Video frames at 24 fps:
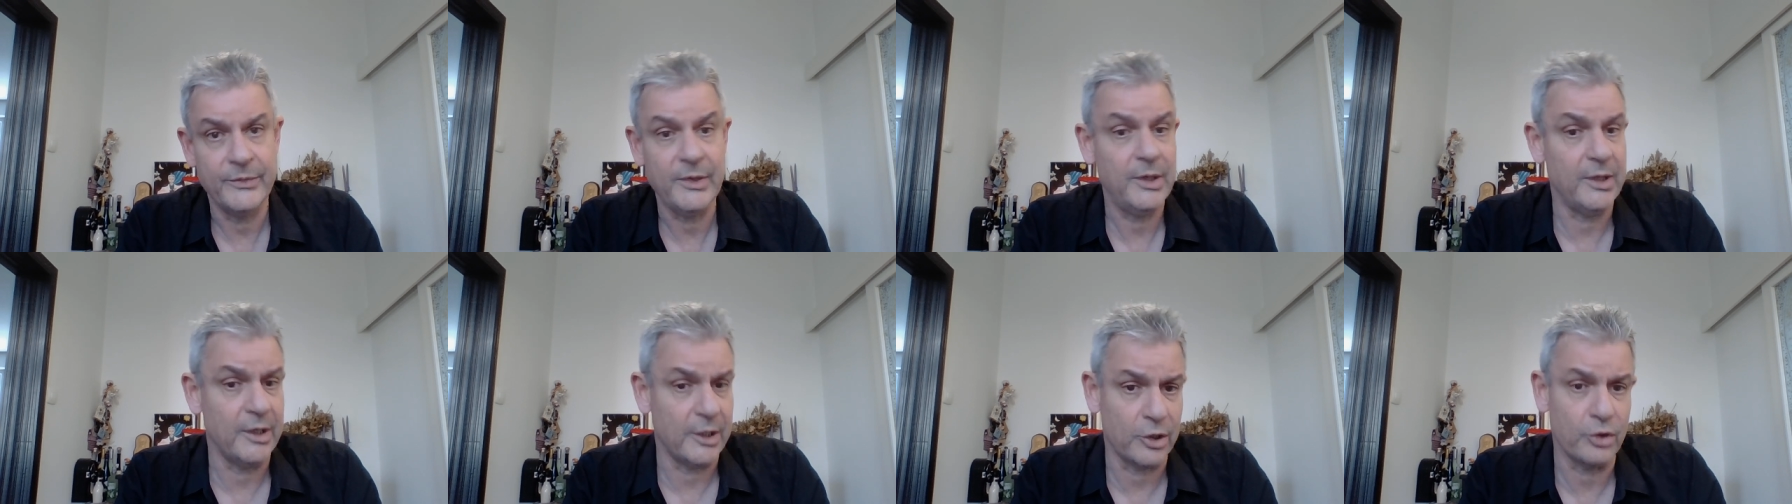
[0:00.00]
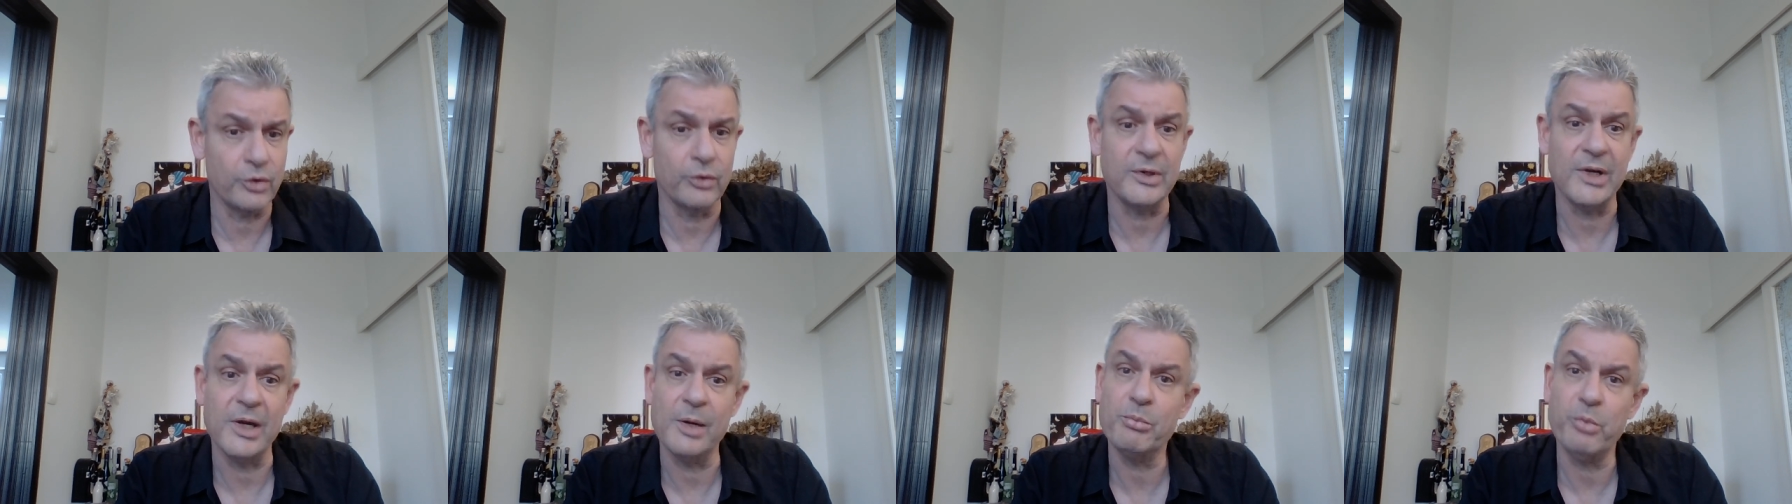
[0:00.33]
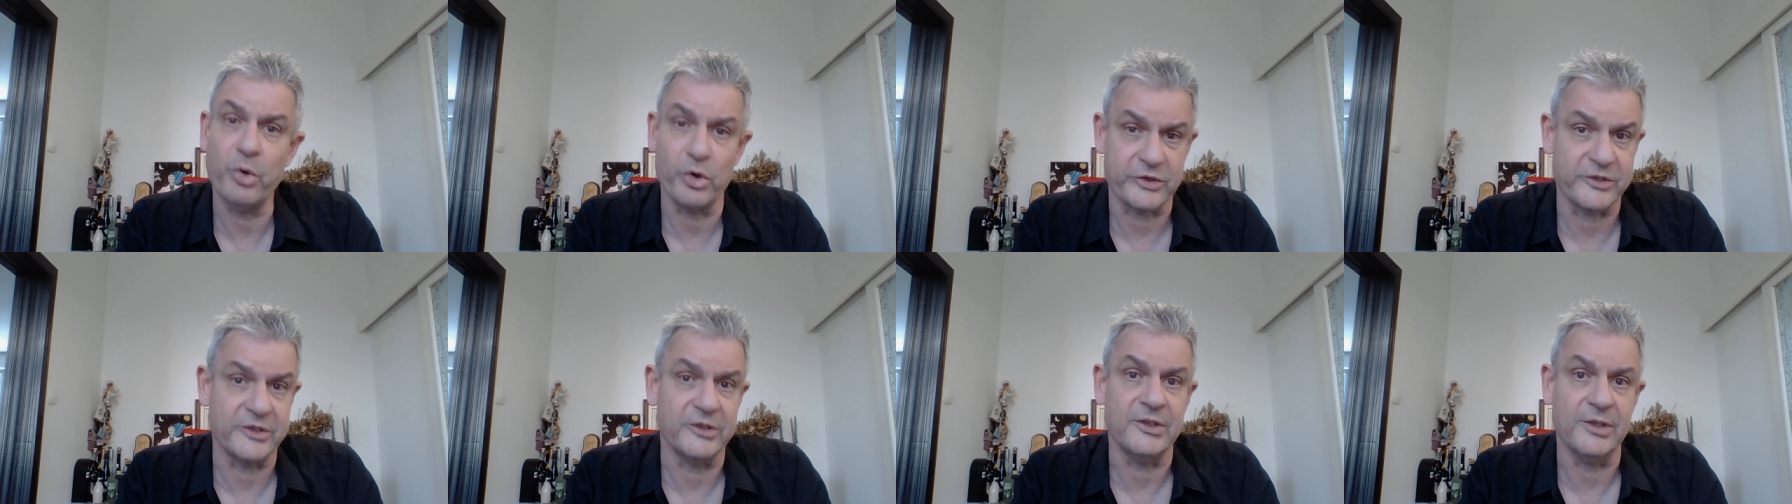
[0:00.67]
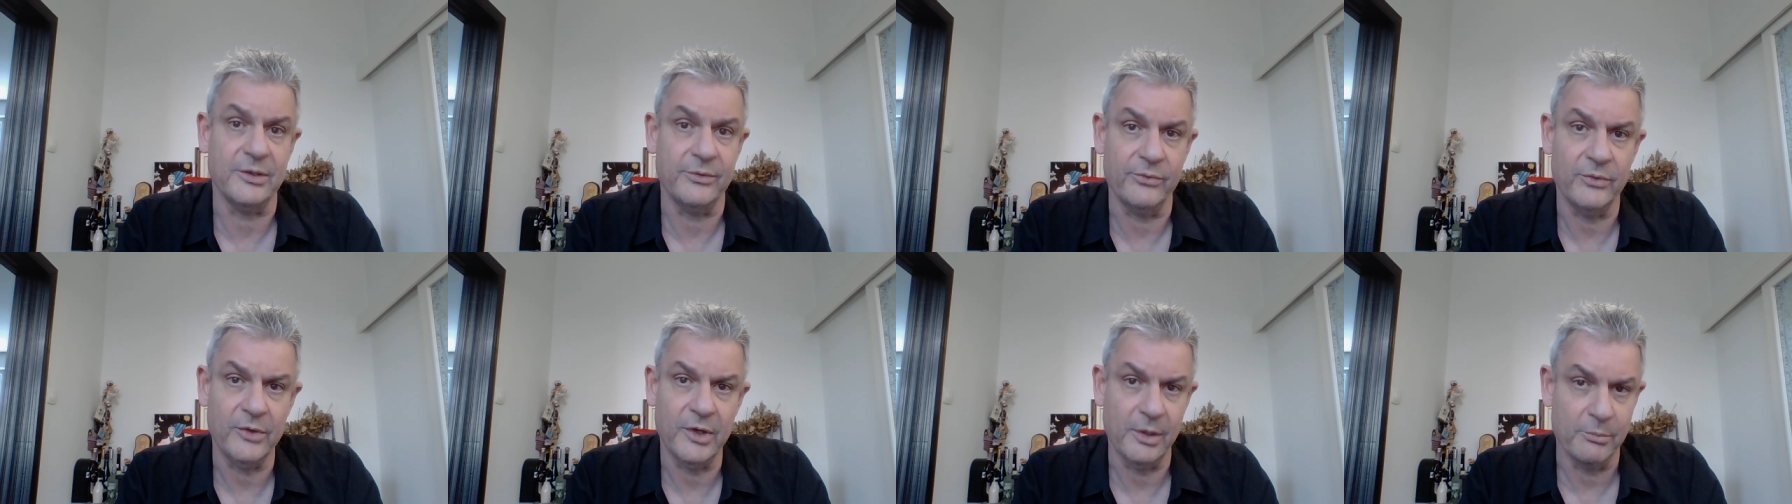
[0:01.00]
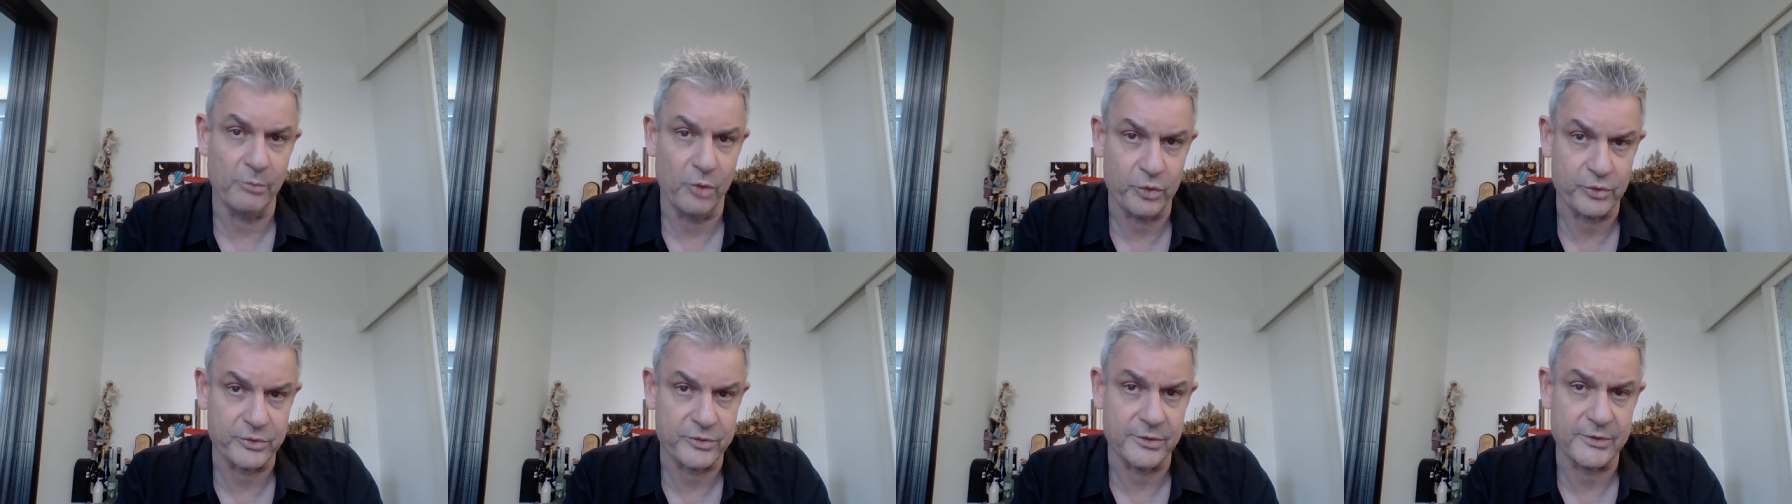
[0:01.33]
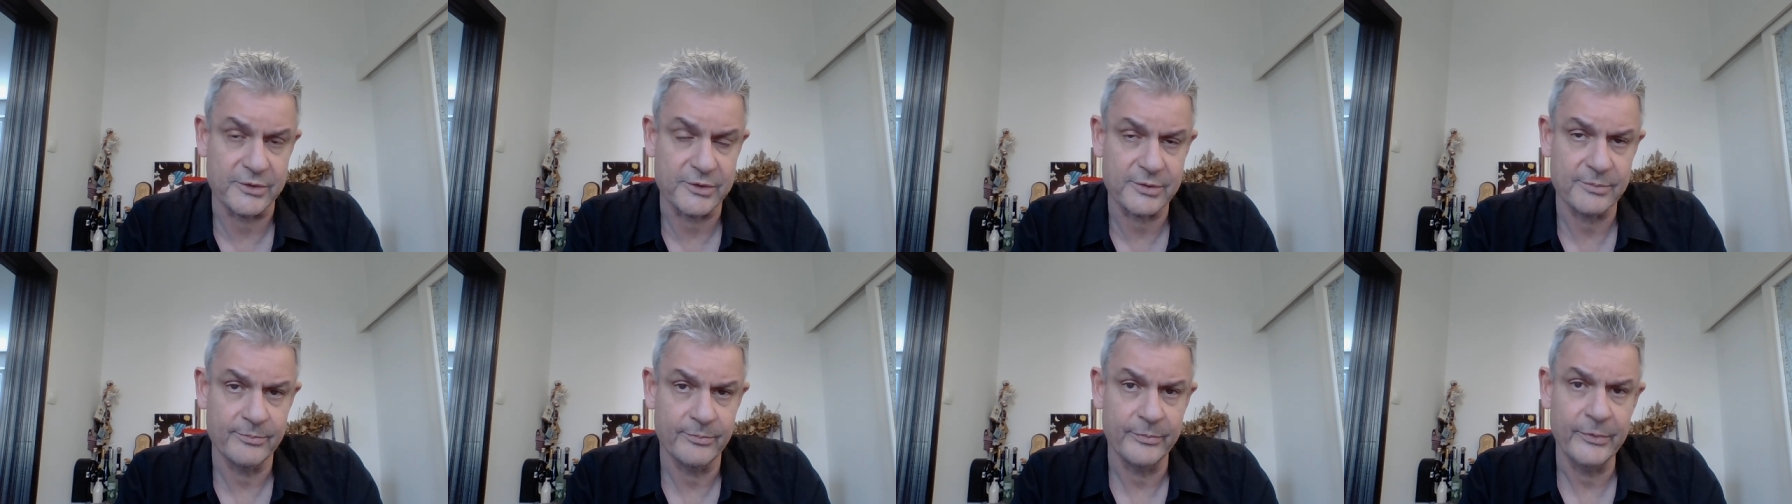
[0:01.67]
including positive
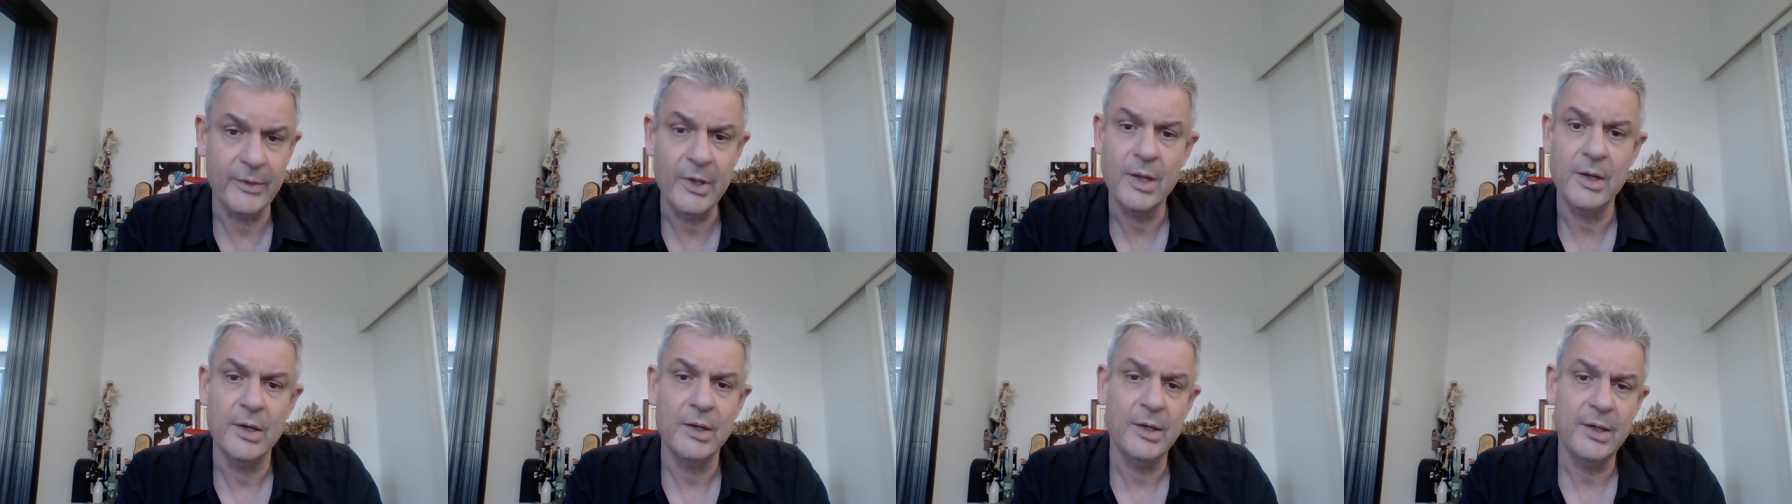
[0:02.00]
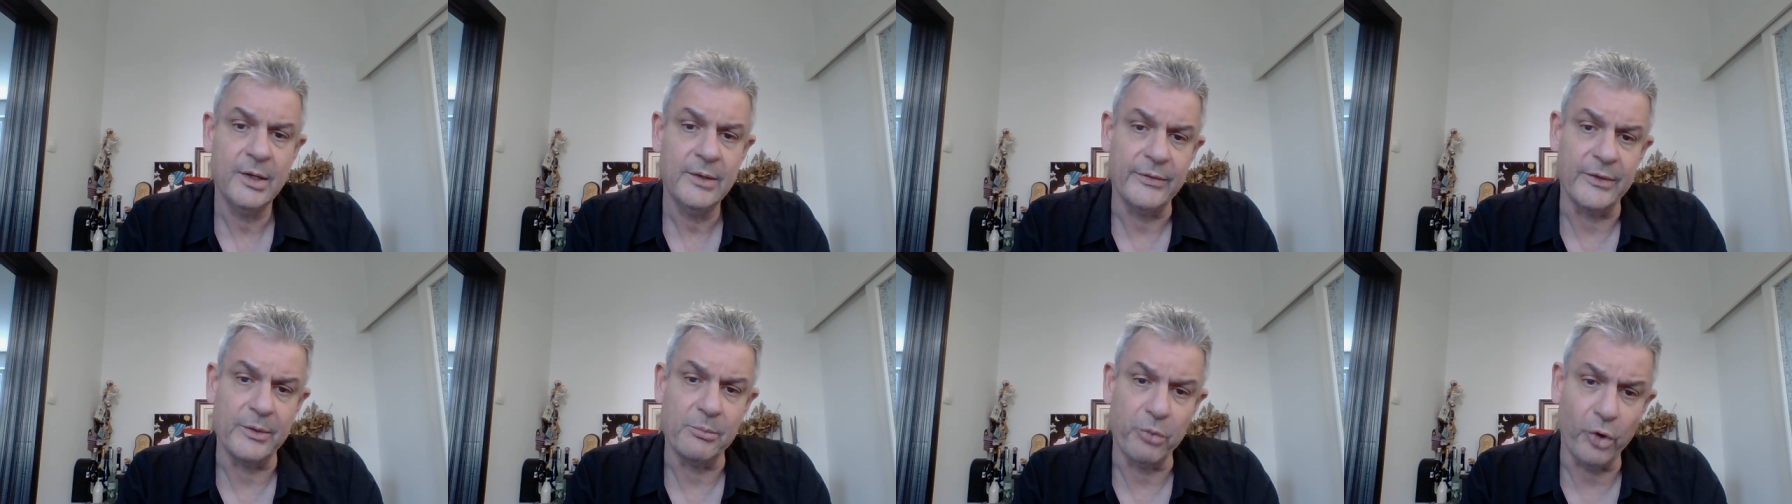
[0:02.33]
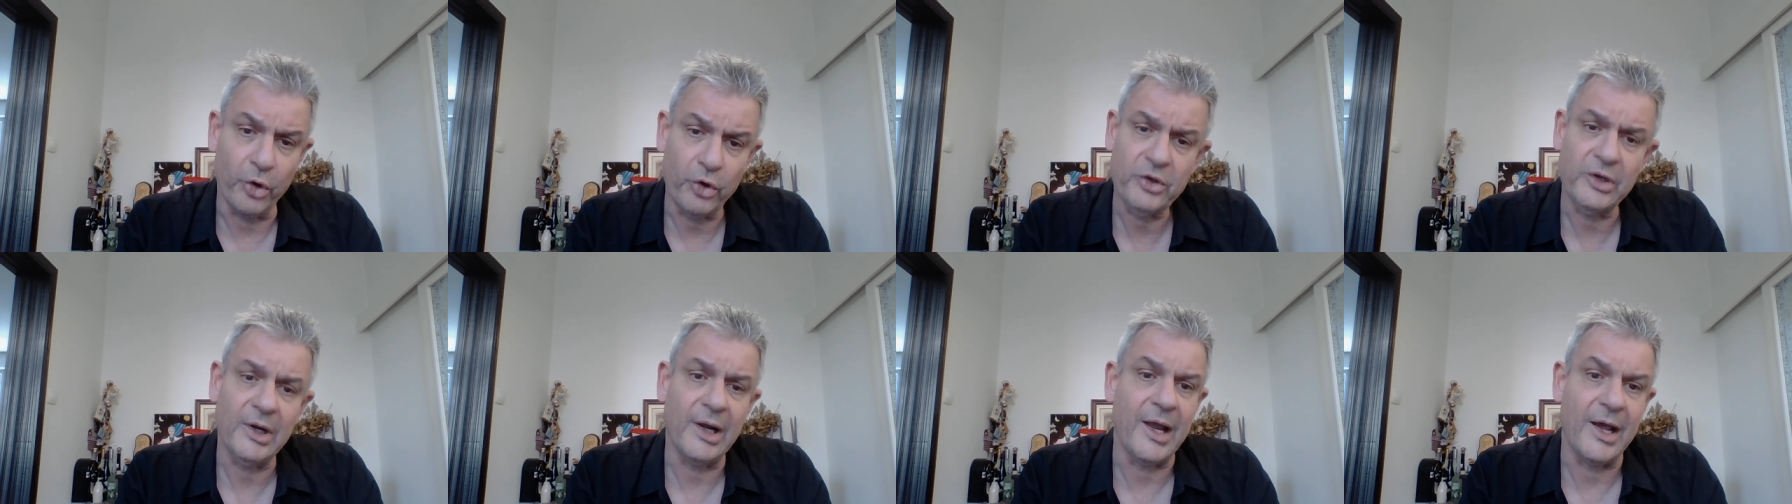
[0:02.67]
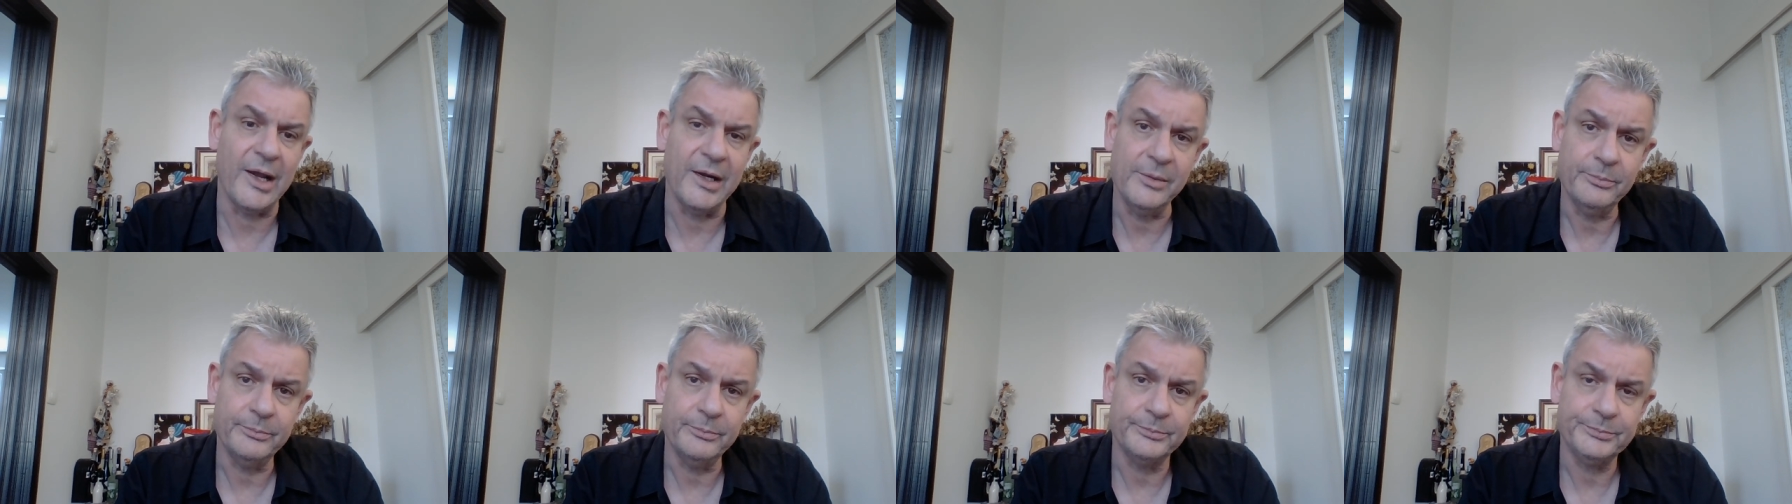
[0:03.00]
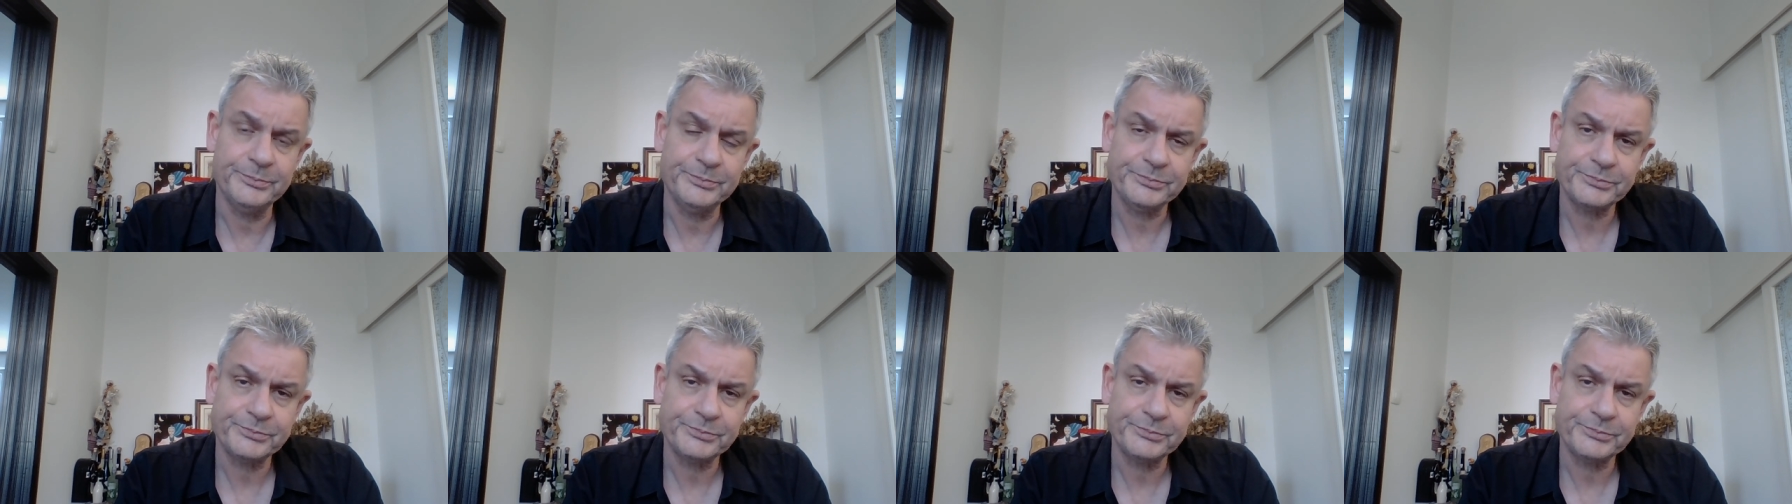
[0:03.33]
emotions. The borderline